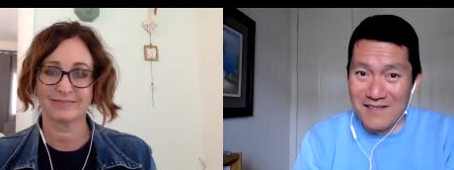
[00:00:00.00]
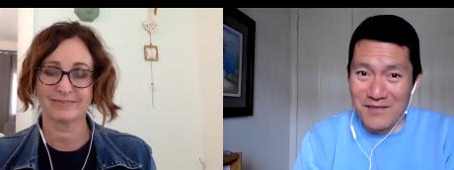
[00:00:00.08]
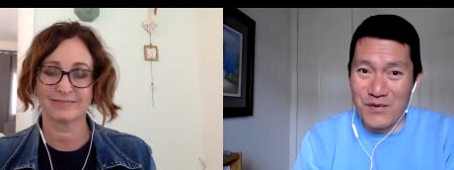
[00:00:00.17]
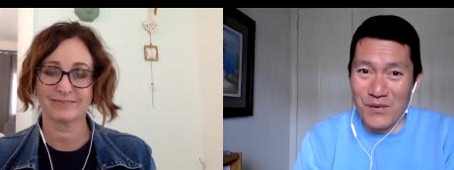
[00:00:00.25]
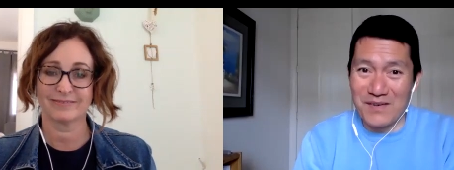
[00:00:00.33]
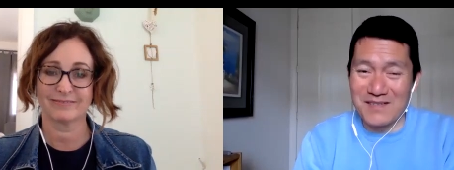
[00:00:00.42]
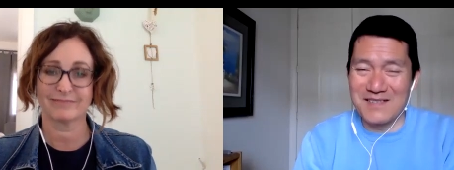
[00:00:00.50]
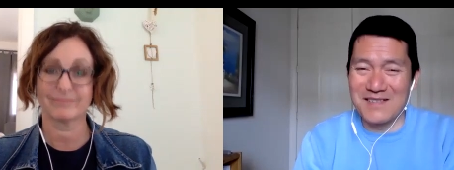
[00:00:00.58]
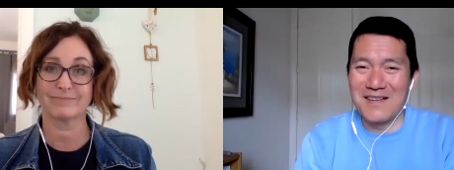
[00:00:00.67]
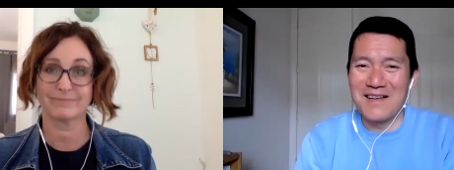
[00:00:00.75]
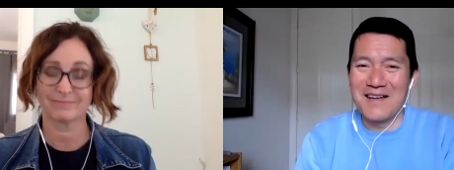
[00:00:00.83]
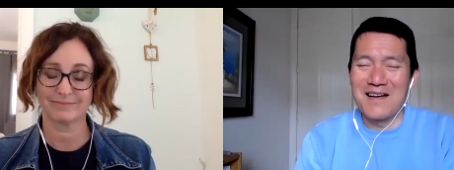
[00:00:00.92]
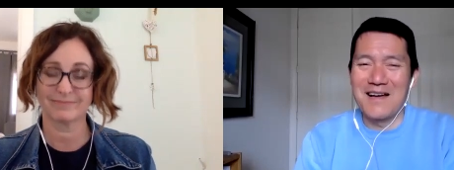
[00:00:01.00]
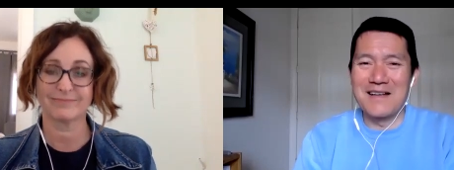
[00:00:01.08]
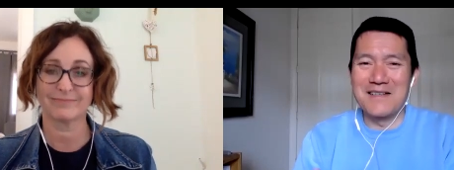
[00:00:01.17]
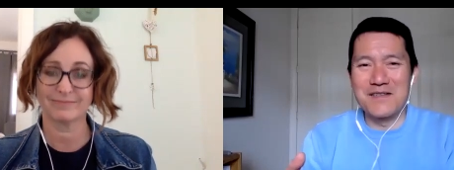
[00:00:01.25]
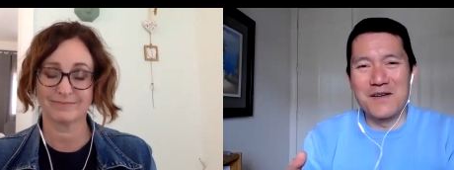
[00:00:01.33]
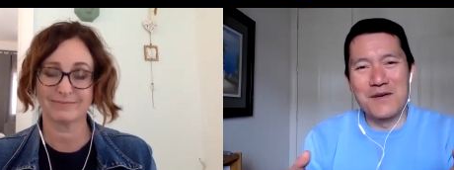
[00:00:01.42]
Speaker 1: of course. Mm-hmm. And
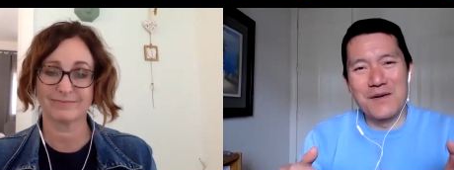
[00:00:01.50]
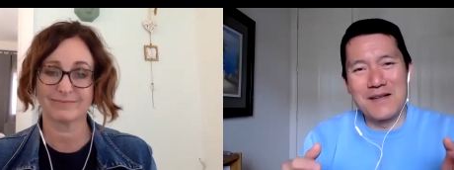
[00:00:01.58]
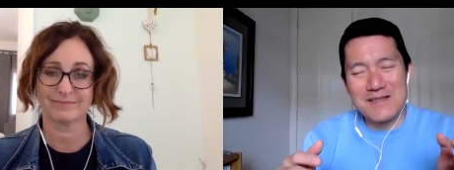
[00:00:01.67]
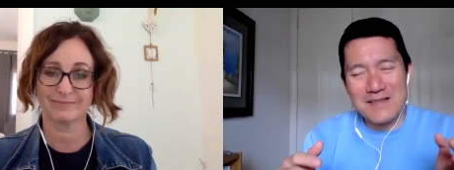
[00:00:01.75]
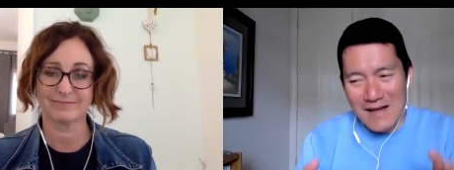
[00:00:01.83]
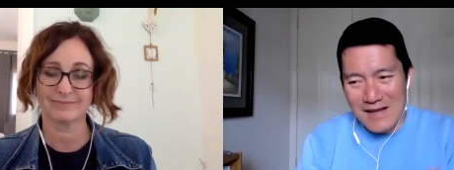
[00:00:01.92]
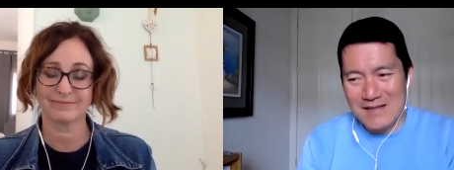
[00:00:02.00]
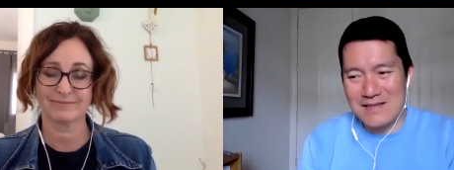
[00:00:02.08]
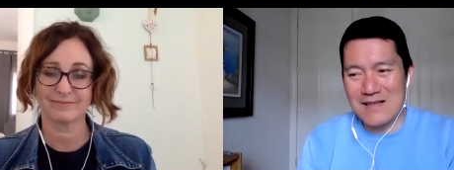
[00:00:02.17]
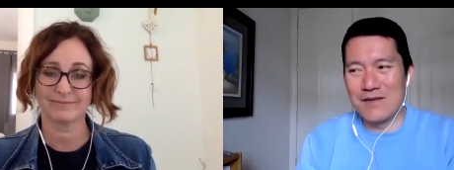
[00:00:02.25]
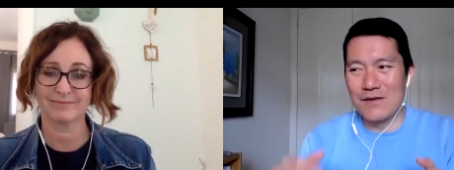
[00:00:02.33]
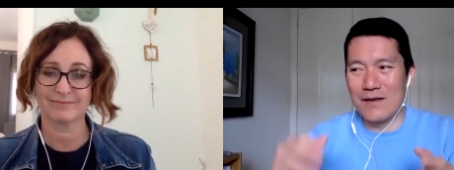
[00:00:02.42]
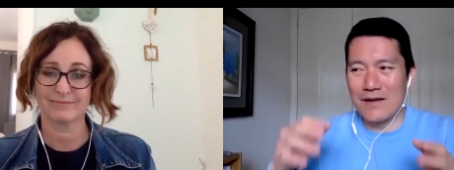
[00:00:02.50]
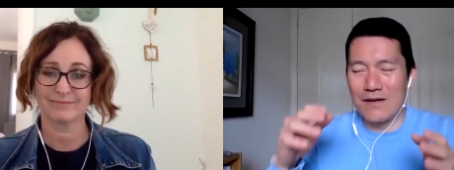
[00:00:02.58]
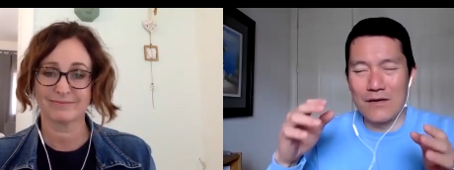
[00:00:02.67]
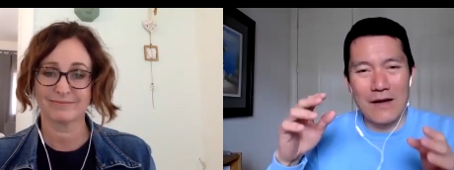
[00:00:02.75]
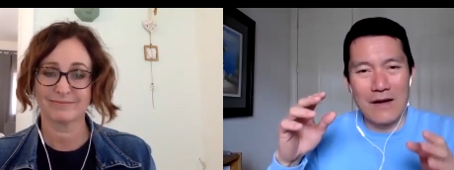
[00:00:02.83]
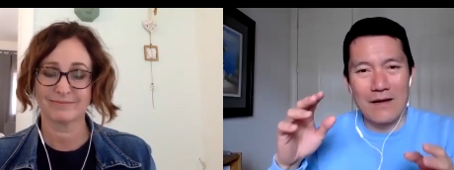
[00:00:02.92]
mm-hmm. so it's nice that you're like,
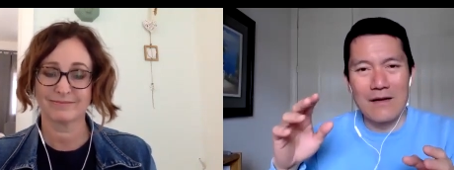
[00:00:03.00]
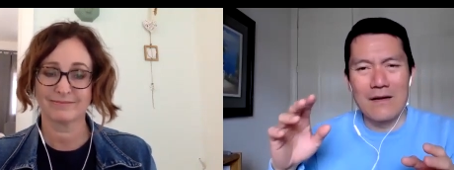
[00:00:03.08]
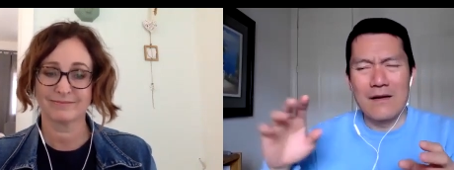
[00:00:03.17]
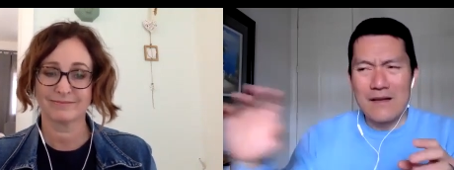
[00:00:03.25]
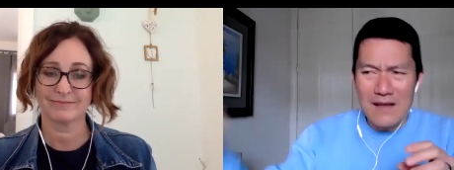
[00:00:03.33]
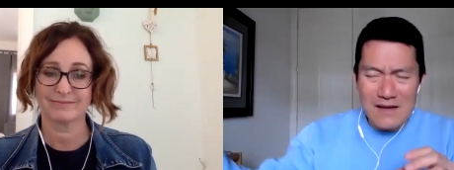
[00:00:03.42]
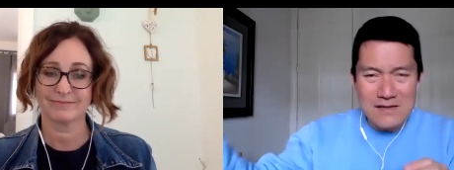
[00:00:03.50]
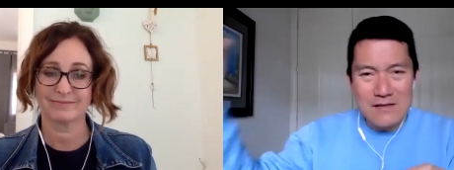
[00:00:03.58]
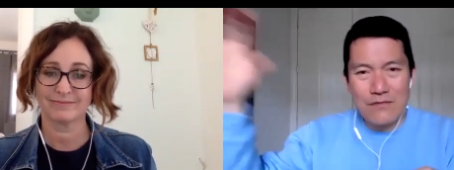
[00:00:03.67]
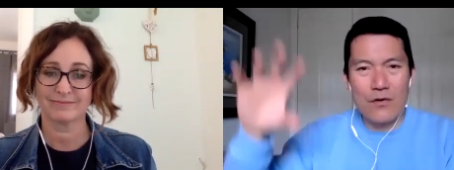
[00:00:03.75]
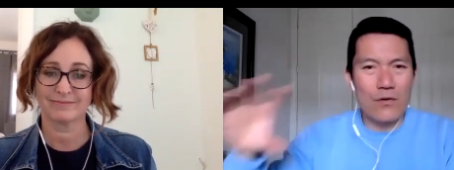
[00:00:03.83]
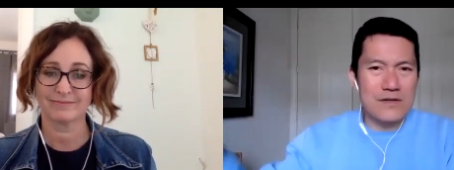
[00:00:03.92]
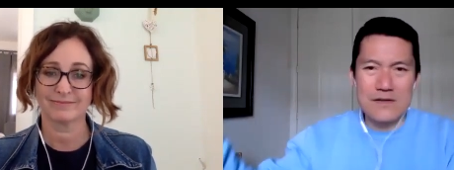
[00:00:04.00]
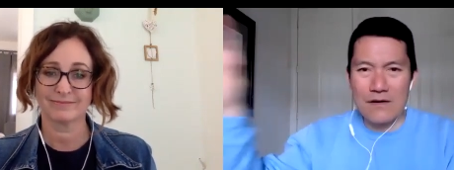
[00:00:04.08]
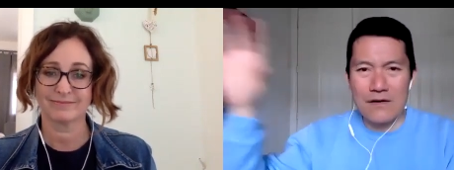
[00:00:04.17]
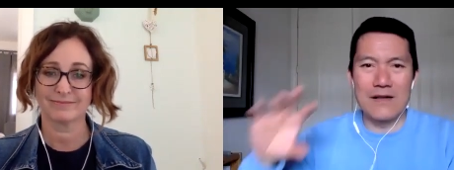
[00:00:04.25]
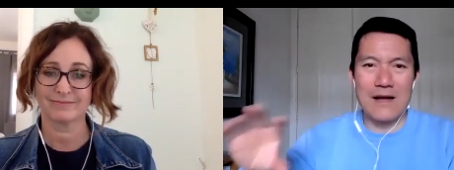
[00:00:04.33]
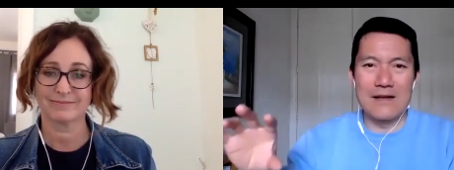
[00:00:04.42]
okay, yes, of course there are
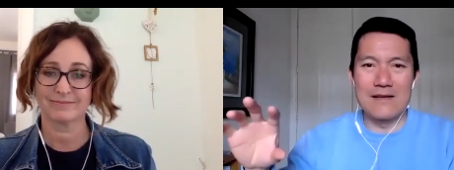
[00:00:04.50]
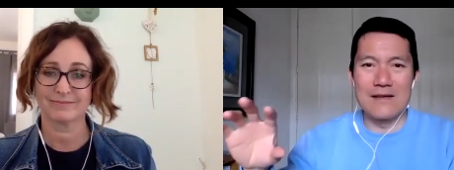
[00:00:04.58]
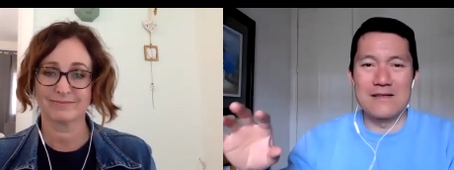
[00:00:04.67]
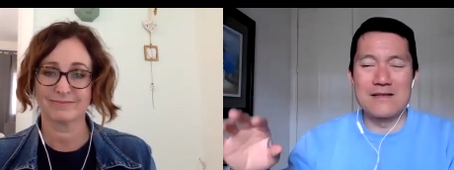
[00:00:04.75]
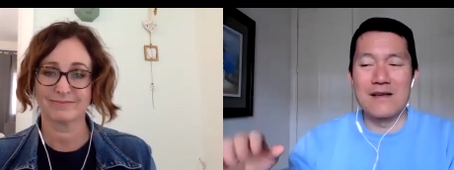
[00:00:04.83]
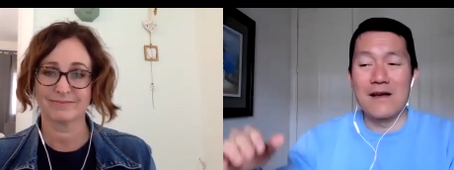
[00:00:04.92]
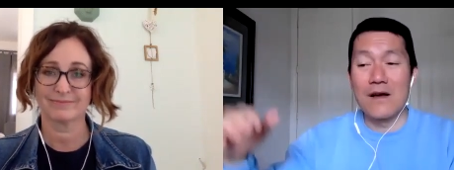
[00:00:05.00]
good ideas.